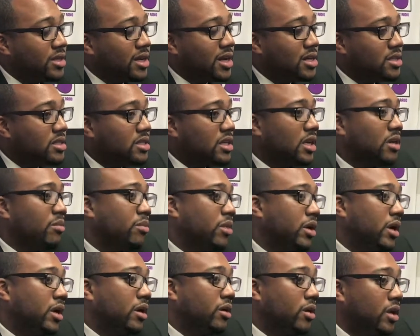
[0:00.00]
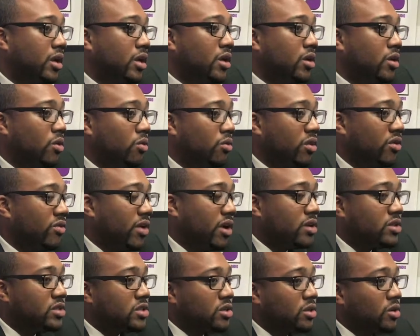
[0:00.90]
I said, but we've
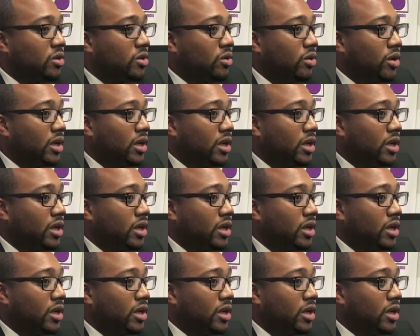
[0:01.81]
also,